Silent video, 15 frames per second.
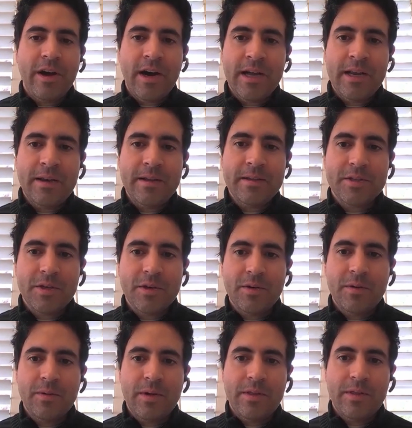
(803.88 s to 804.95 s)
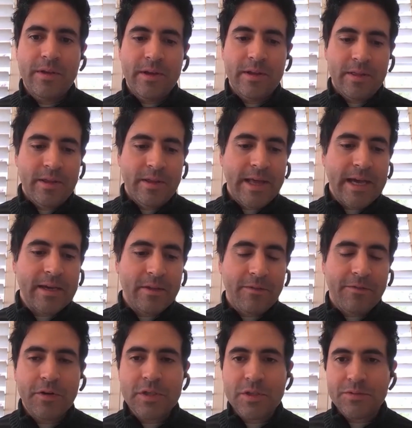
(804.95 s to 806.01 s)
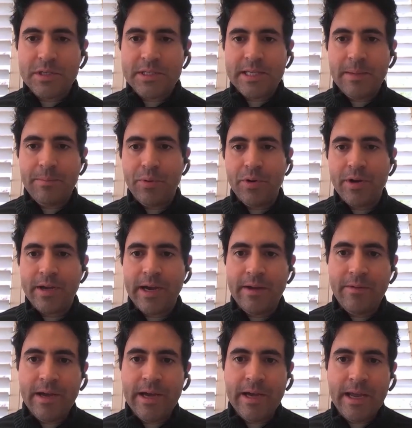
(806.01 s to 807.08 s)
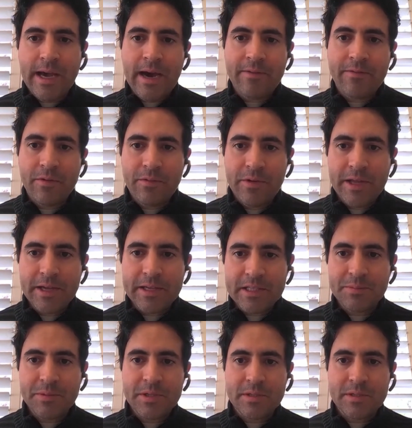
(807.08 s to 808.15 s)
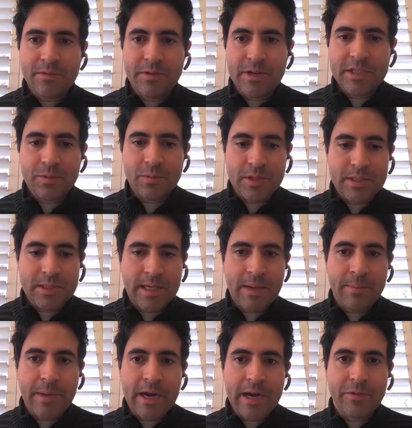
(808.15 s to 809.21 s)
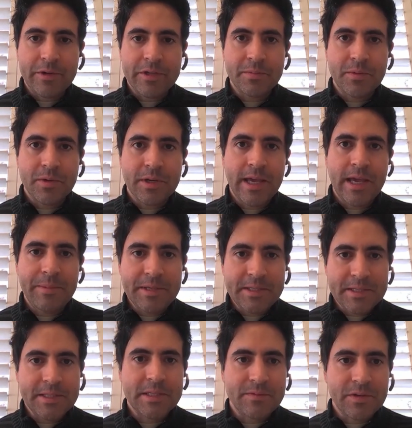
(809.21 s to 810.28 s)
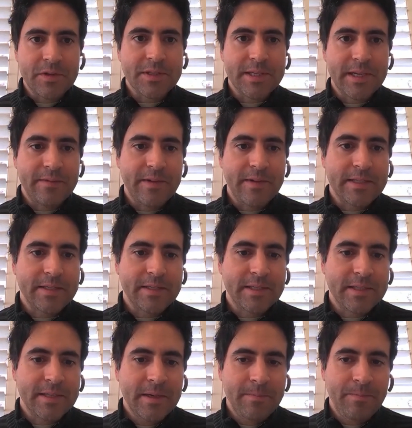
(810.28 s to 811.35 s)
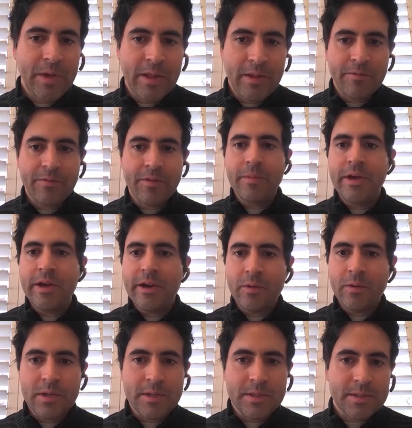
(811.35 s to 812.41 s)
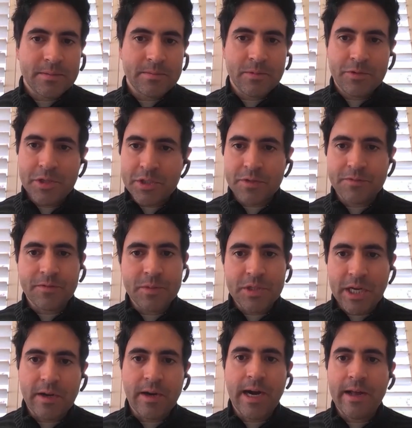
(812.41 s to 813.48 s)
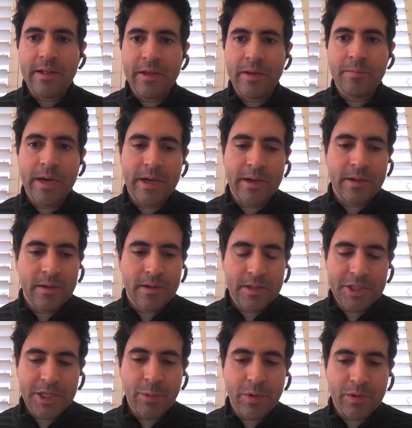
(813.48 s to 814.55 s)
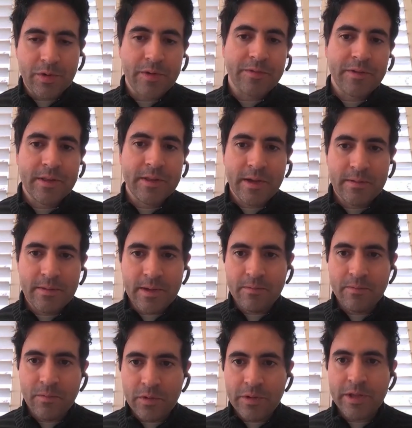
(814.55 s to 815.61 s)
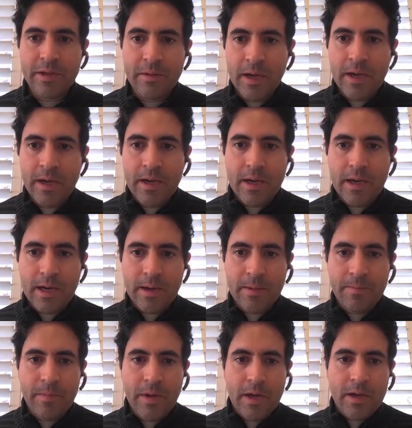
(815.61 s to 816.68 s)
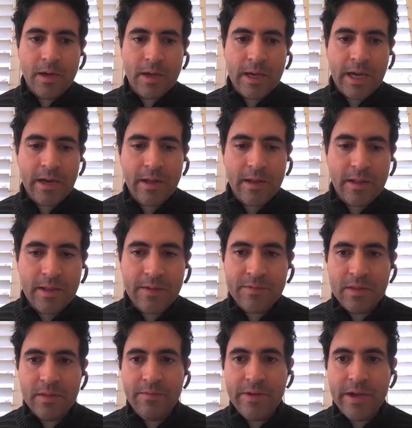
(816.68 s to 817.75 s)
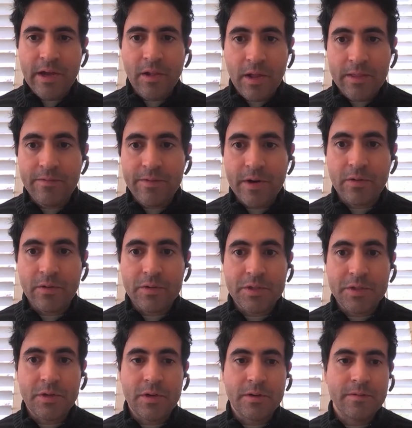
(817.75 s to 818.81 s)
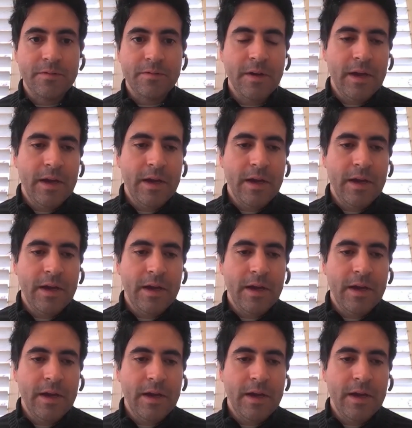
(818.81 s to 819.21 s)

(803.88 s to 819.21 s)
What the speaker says: on, so the first real estate book I read after reading Conspiracy of the Rich was Ken McElroy's book, ABCs of Real Estate Investing. And then from there was Creature from Jekyll Island by G. Edward Griffin that really kind of lifted the veil on the Federal Reserve,